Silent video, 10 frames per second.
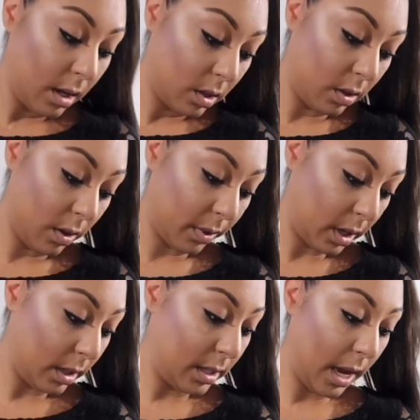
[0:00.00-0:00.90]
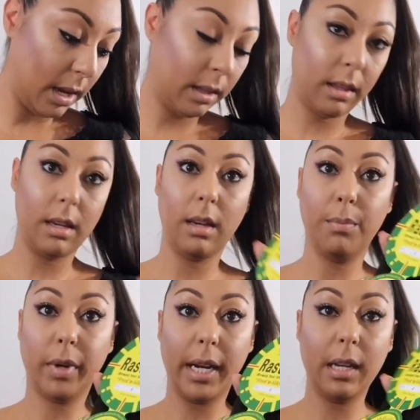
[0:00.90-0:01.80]
So then we're gonna take the
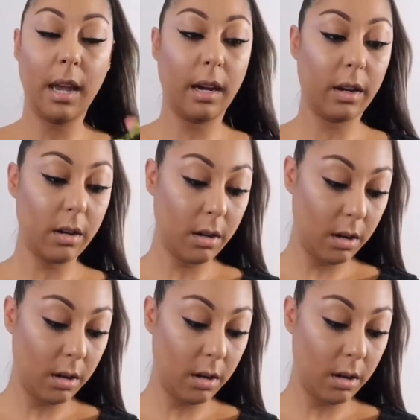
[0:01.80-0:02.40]
braiding hair,